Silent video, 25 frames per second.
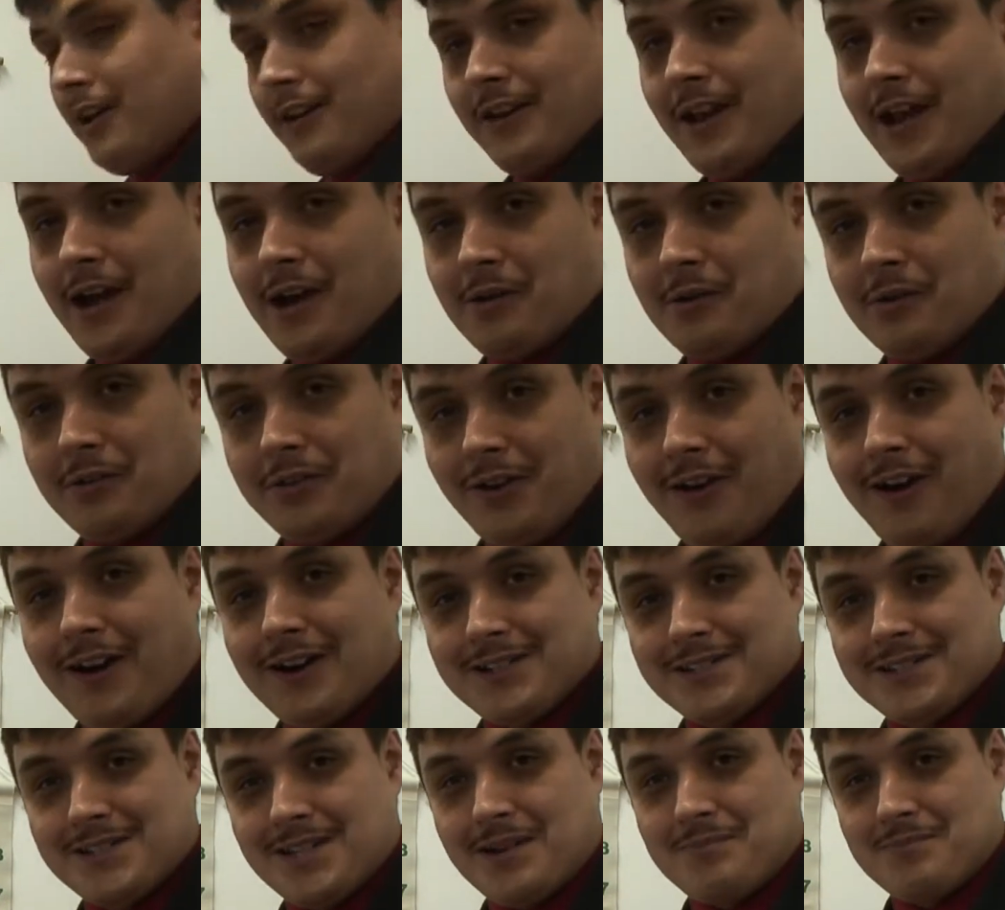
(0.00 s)
Now, there
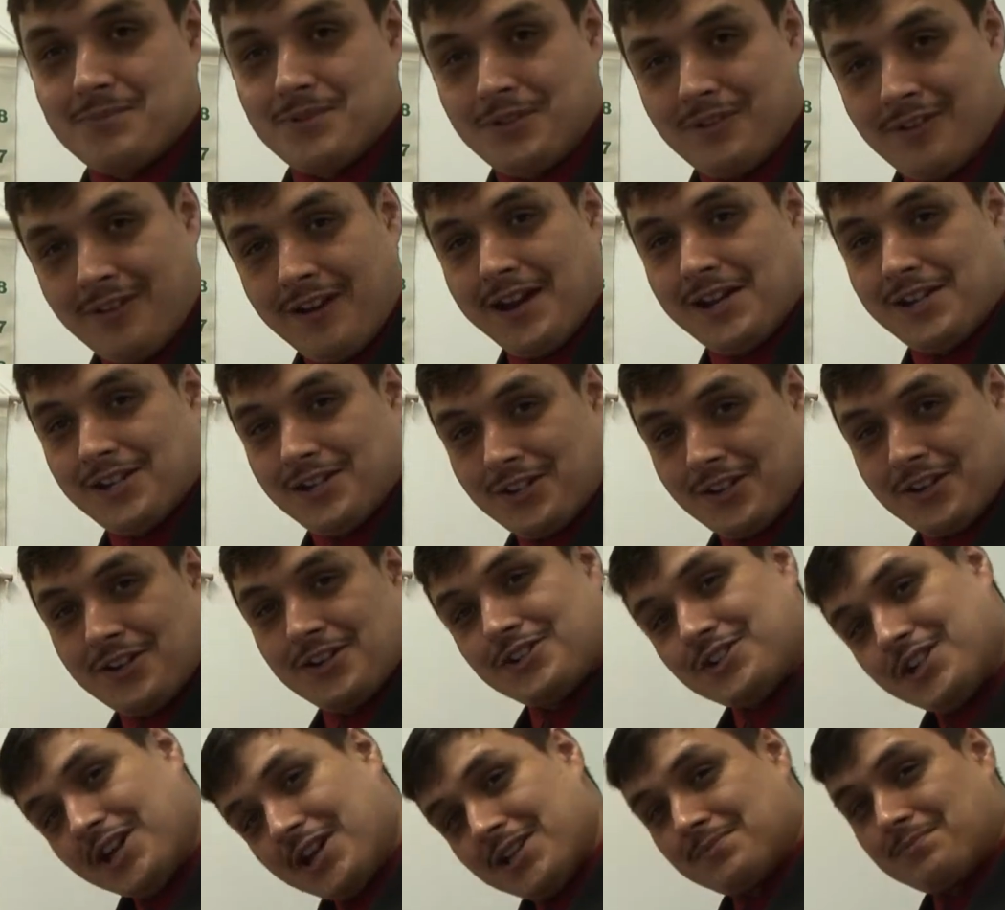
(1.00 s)
are some
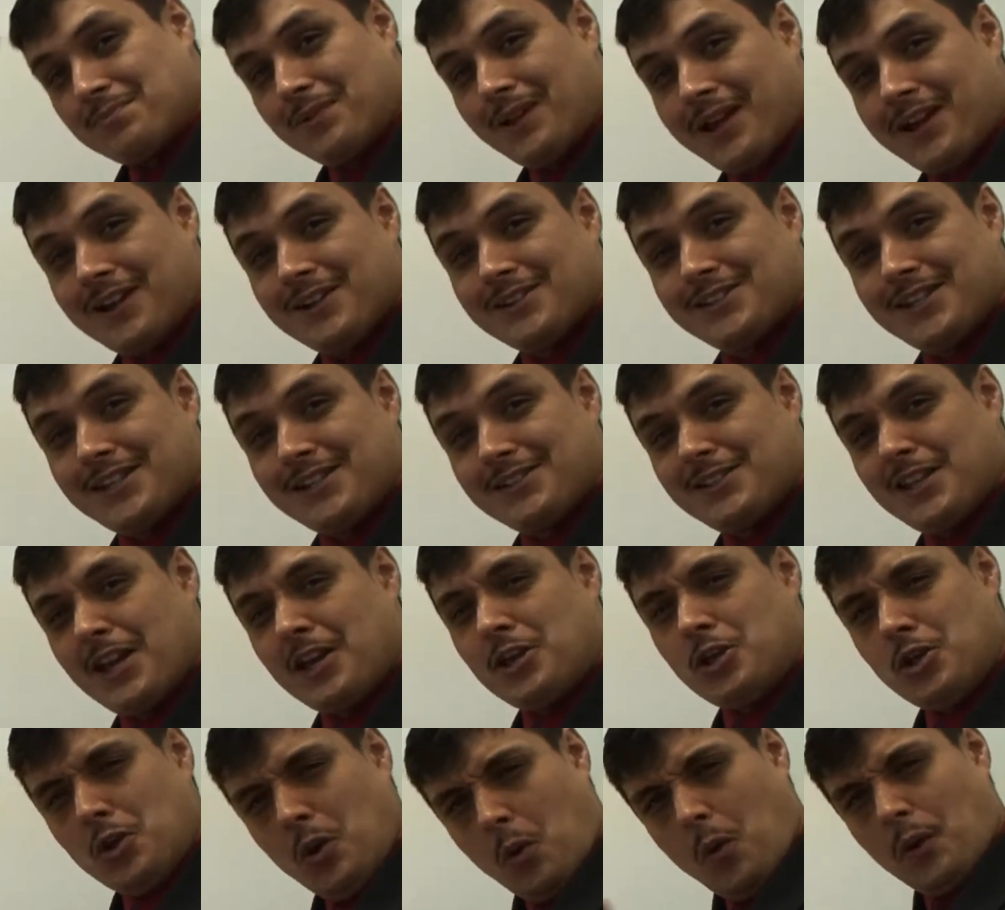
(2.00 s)
good chess players. They
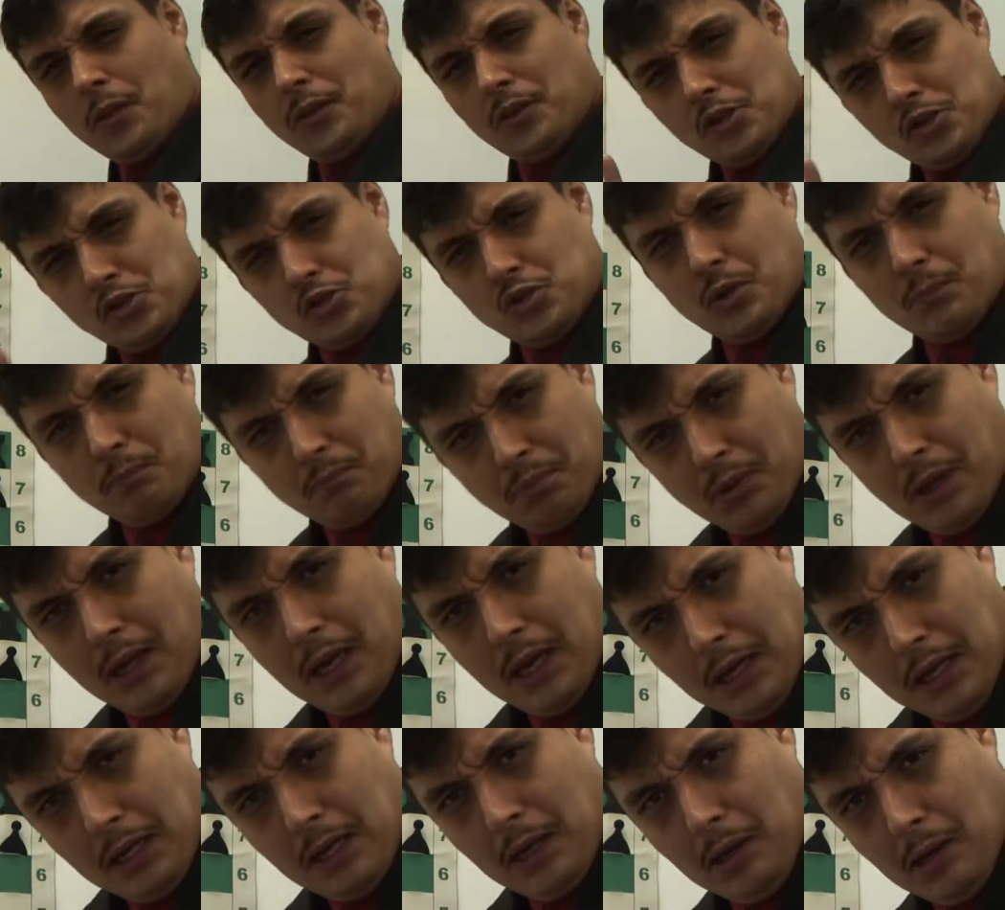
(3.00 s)
say, you know what you should
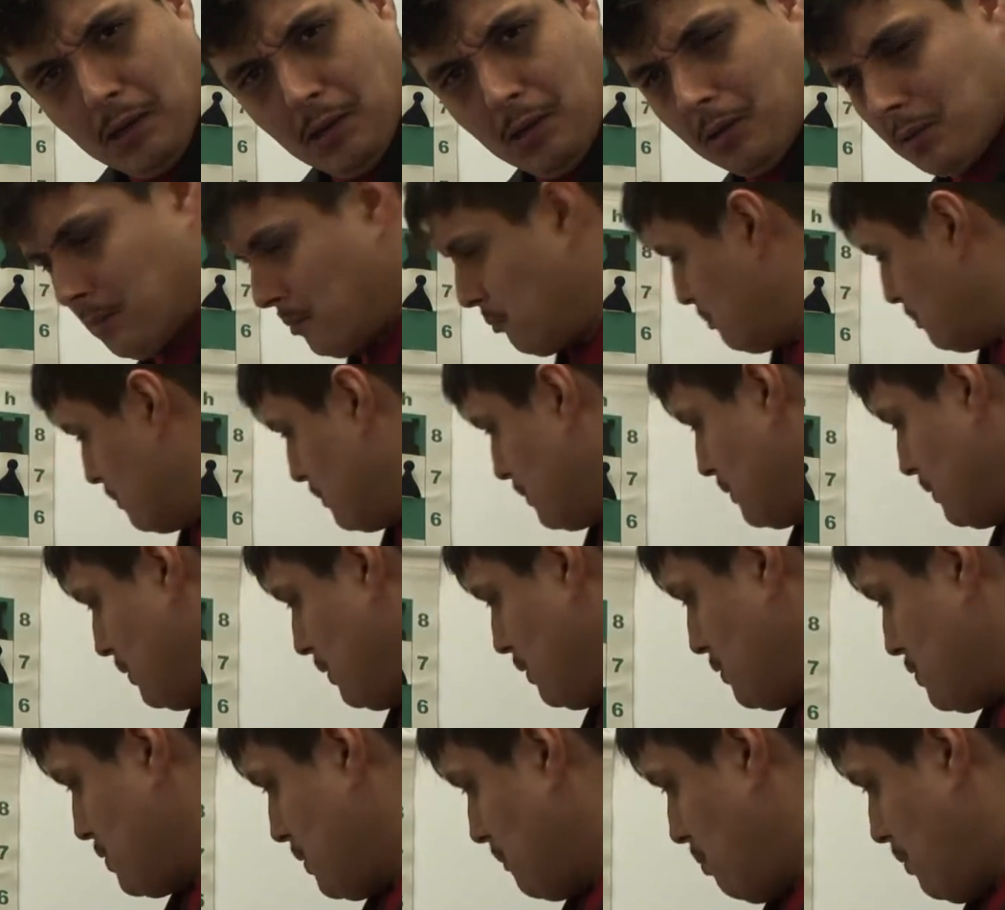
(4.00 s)
play here?
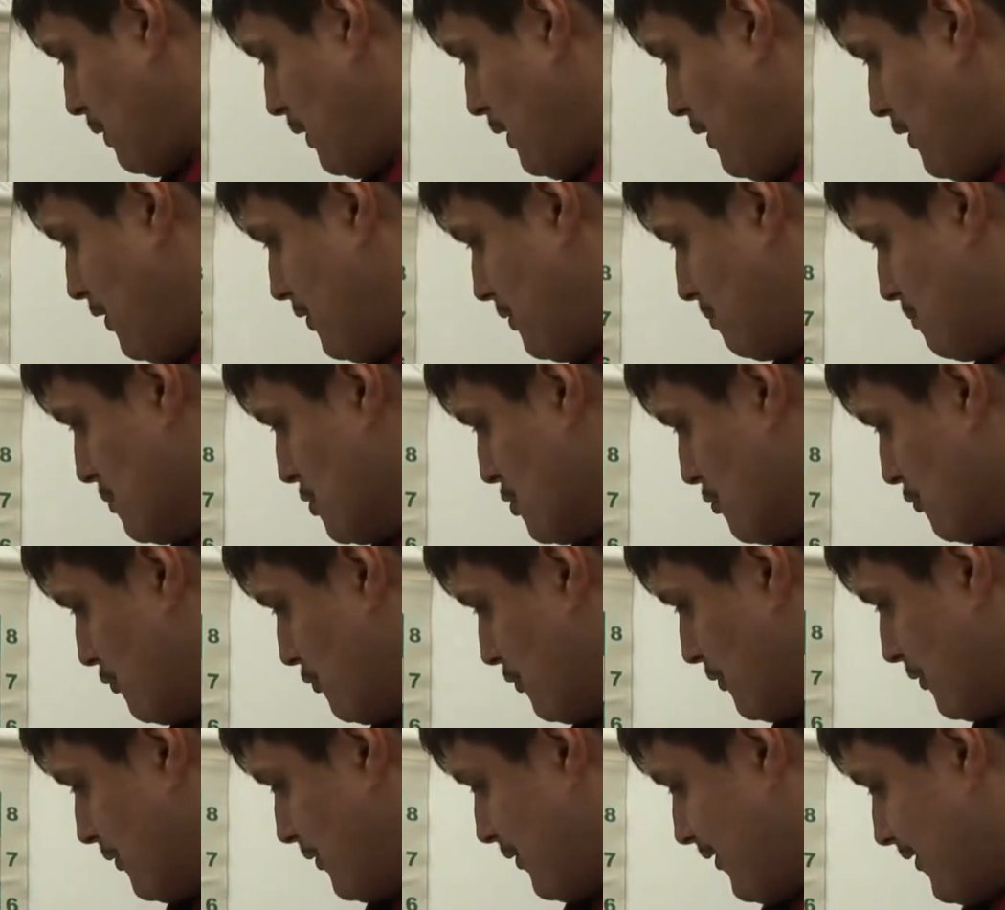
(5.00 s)
You should play this
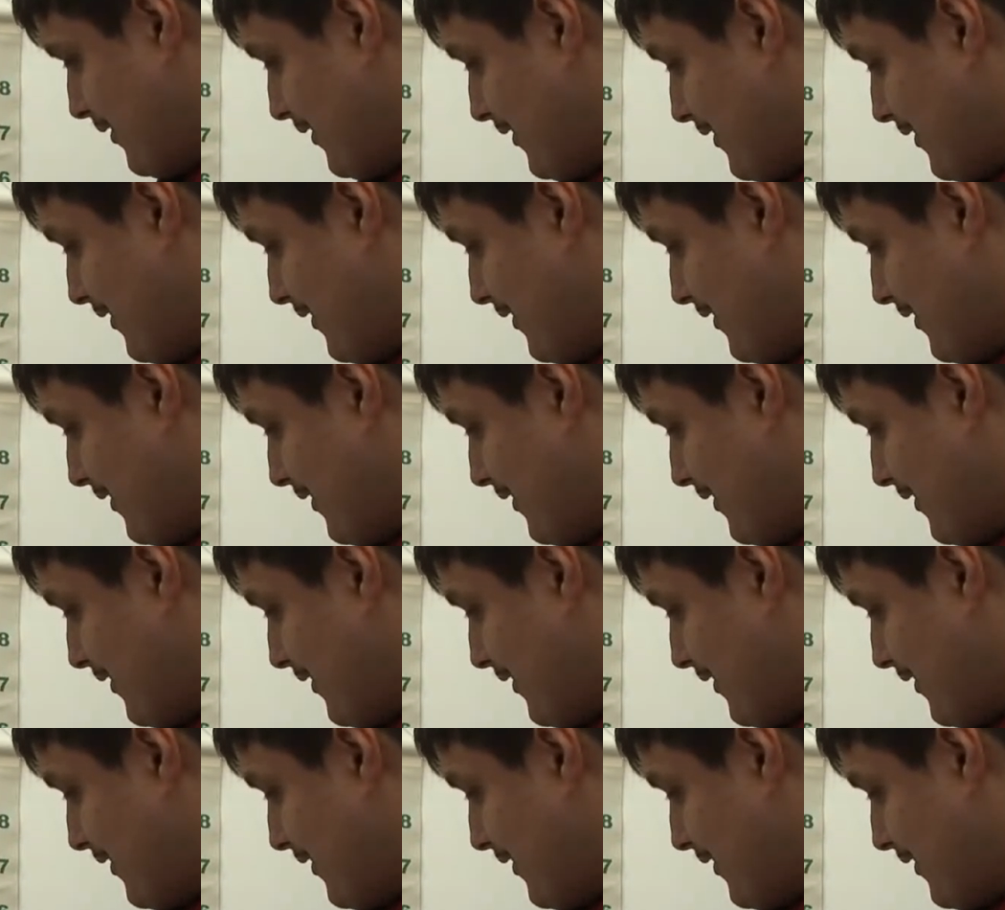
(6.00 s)
move.